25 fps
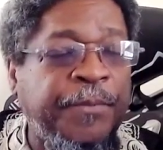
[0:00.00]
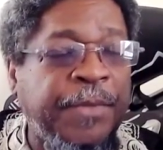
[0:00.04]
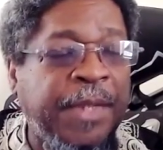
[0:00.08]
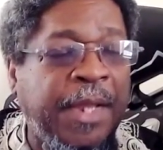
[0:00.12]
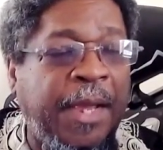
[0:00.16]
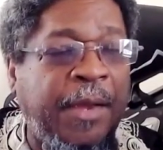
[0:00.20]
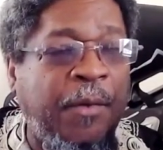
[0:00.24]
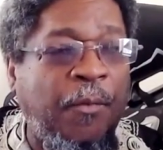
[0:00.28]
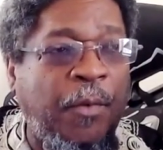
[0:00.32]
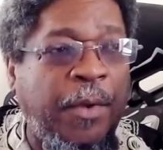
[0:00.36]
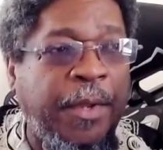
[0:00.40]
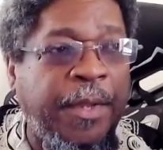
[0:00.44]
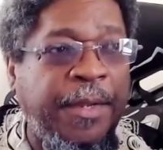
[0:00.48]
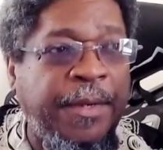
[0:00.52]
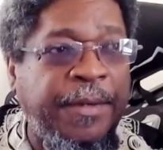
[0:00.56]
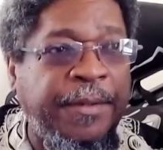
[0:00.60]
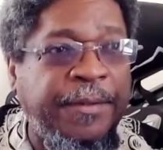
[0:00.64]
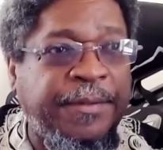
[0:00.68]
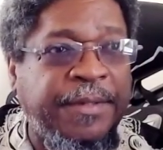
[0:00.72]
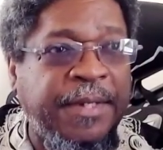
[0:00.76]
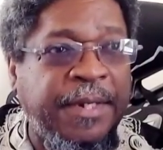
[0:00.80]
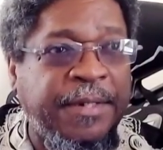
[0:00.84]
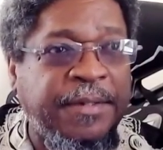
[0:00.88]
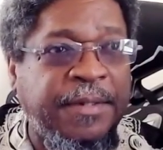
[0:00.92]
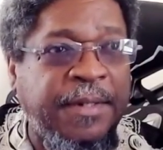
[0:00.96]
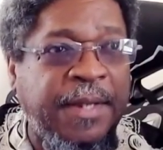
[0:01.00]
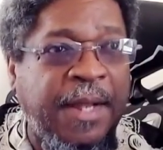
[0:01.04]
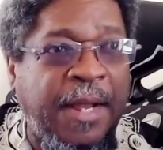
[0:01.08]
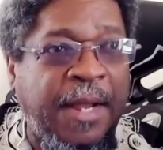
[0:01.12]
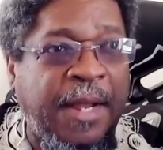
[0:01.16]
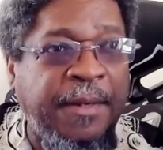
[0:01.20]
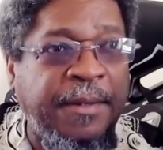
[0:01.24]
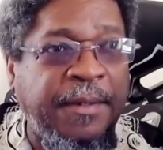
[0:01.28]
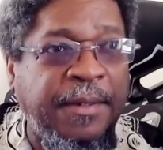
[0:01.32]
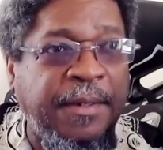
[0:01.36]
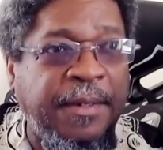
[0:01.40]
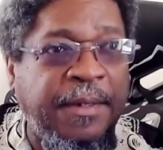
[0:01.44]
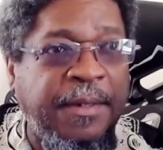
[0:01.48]
And what
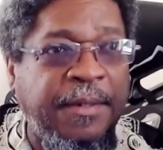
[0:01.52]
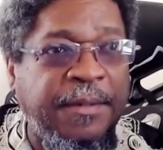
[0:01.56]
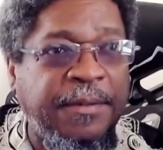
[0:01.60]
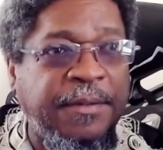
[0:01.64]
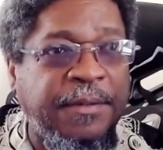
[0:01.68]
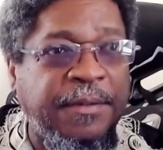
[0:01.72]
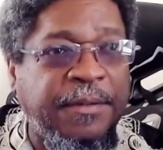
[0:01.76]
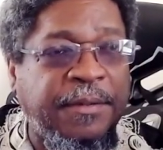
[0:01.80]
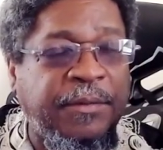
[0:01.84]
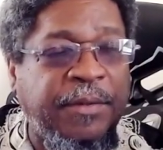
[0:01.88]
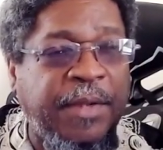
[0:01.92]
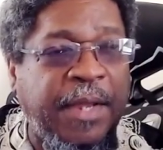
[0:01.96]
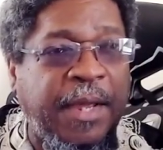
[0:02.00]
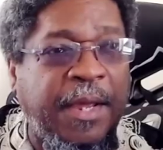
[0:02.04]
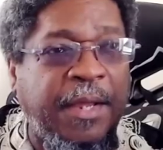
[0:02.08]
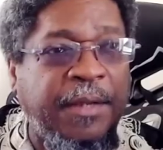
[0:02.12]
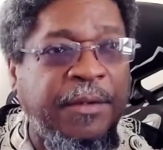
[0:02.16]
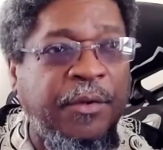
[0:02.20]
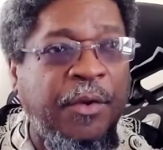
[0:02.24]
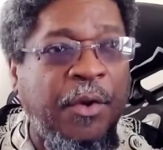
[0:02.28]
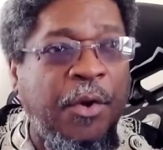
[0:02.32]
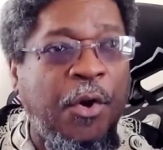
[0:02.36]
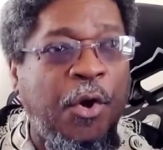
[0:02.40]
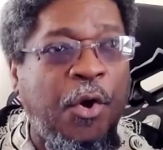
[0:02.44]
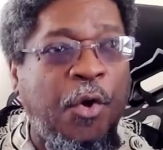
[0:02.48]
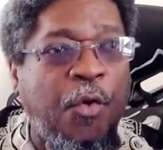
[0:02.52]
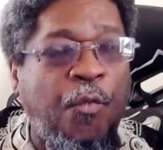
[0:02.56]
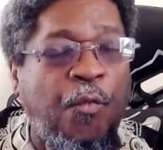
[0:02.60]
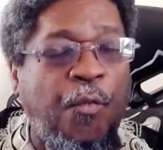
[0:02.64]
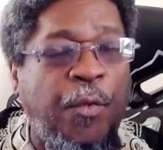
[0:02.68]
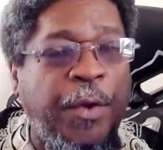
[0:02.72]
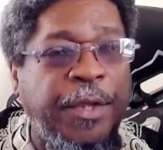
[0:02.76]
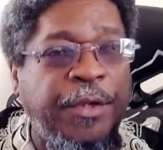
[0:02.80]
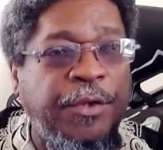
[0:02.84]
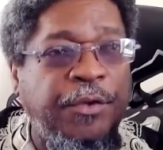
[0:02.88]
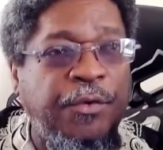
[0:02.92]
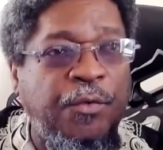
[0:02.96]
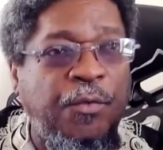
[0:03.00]
intersectionality is that
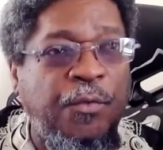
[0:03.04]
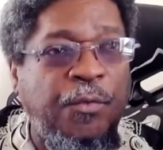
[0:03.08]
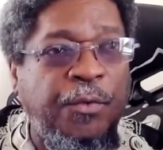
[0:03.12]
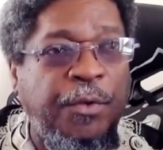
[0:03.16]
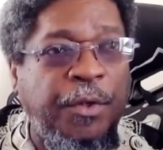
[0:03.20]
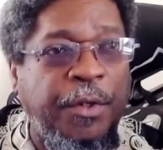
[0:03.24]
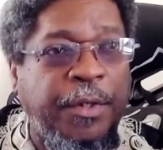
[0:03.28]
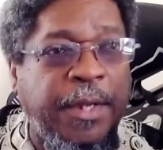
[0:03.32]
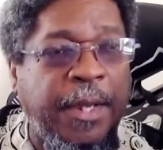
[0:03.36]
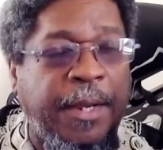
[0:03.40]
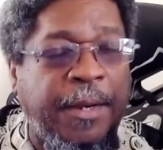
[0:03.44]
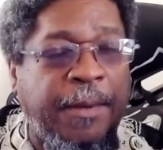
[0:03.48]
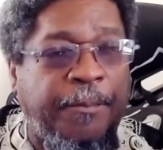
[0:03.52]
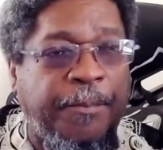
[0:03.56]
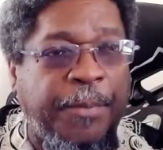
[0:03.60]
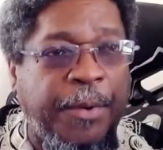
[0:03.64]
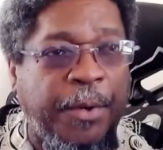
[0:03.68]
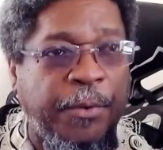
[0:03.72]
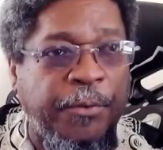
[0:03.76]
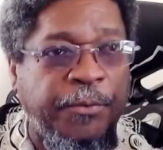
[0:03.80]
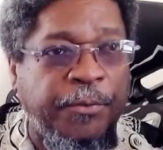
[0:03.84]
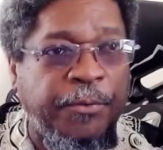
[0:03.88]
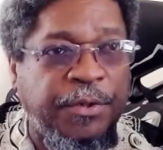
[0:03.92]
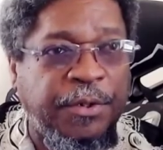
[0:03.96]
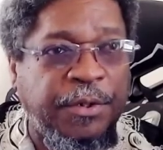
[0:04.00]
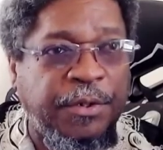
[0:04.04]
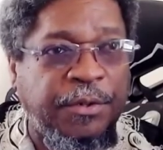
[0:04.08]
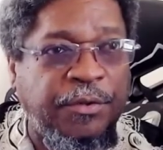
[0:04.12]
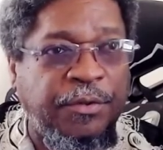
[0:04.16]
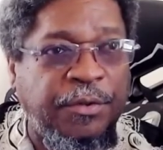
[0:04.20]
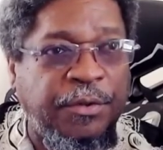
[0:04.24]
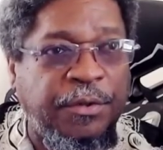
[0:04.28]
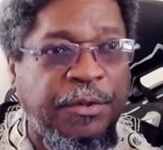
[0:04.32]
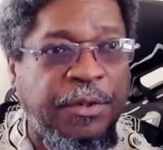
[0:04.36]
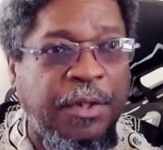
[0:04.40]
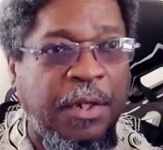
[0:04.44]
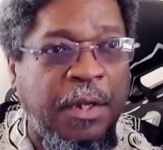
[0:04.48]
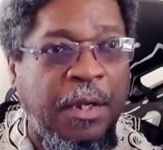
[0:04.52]
when you look at a
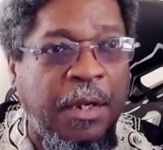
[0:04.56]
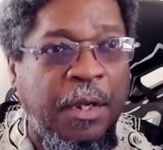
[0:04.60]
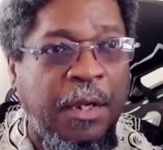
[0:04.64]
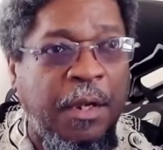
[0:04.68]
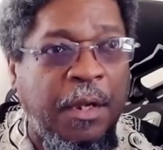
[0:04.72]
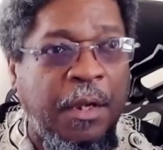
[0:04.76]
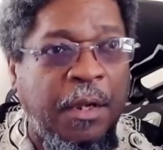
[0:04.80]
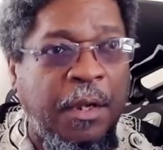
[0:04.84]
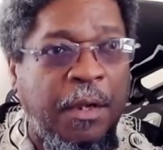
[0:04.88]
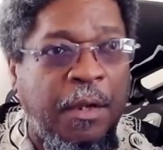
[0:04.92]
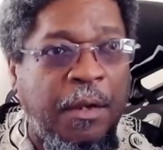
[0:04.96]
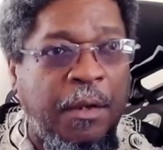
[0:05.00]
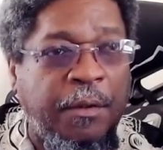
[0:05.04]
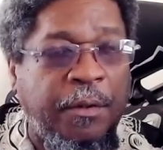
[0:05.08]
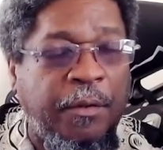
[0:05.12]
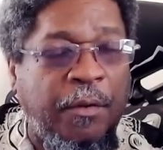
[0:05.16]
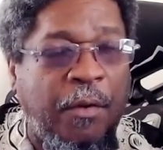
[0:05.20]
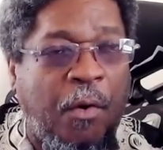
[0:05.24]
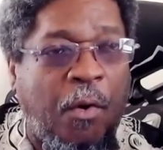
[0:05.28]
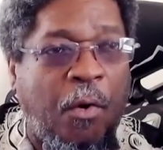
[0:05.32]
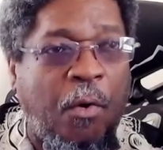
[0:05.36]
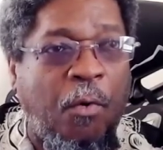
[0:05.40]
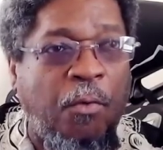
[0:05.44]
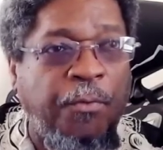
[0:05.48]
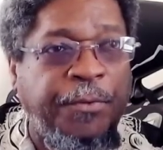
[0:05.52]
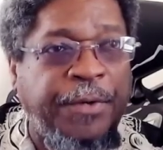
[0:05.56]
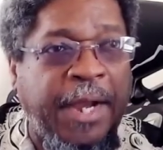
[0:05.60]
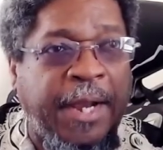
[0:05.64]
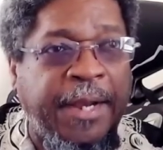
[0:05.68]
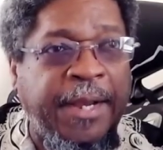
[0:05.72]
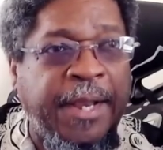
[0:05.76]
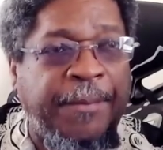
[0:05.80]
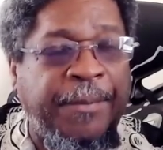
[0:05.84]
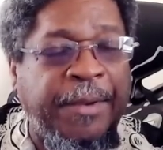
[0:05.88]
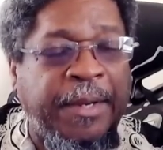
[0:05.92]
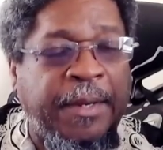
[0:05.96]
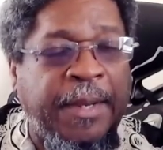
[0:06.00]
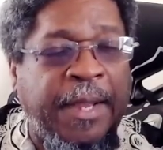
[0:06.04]
person's whole
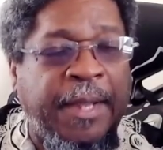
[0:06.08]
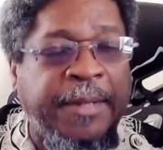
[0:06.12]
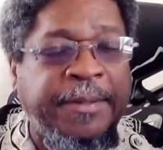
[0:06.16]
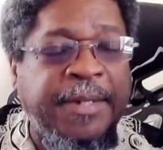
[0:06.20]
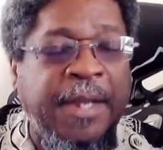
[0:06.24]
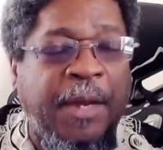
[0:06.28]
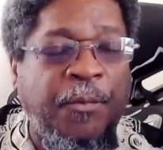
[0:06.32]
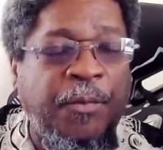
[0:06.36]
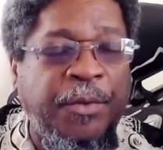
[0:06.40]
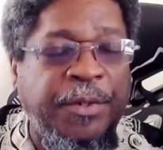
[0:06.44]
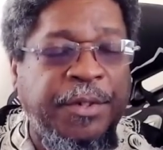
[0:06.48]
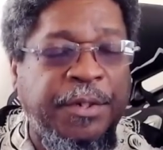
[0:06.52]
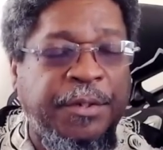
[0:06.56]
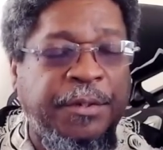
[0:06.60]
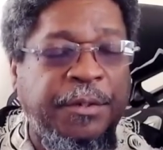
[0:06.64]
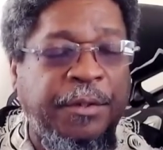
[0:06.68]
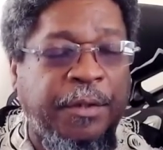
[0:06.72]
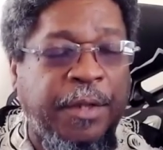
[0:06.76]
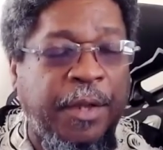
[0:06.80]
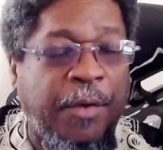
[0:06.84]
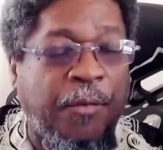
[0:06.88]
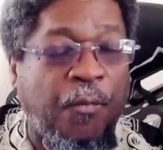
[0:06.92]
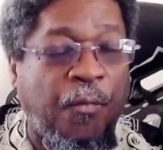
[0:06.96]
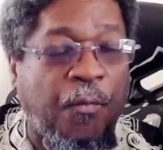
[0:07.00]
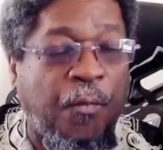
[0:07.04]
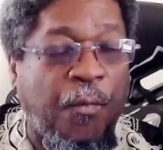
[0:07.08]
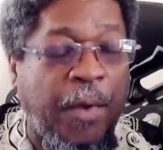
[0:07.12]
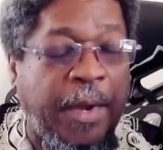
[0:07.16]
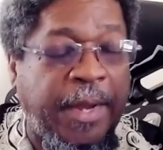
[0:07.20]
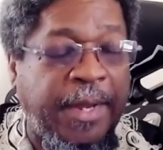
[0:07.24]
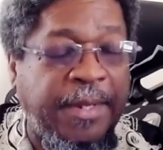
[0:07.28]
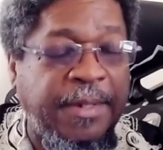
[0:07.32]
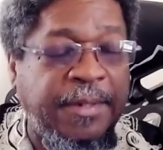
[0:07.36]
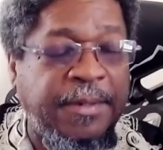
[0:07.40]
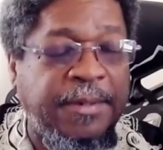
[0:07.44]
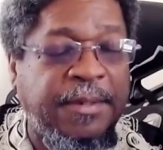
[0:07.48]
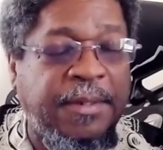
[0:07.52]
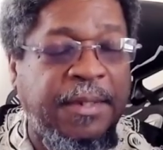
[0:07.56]
dynamic, a lot of times we just look at
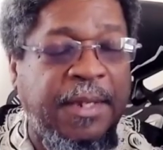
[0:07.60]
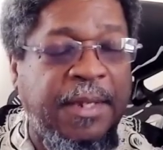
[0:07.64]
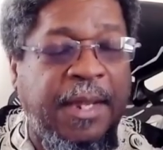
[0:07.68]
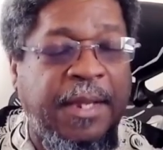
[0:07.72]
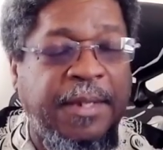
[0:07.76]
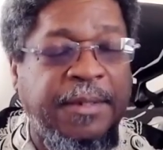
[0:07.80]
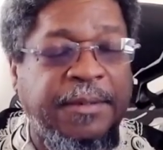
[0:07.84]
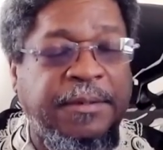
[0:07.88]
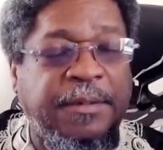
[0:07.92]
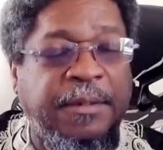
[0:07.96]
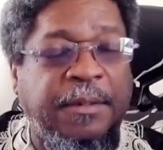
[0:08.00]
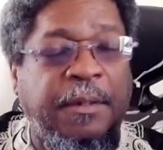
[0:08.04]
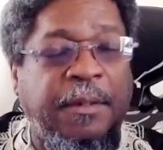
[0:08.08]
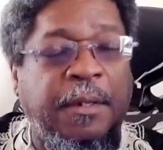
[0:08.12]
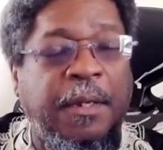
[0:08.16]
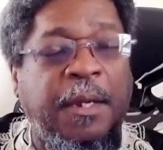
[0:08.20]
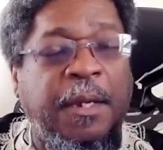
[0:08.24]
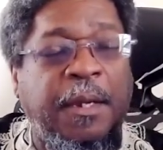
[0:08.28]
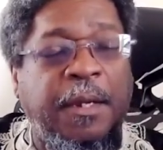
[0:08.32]
race as the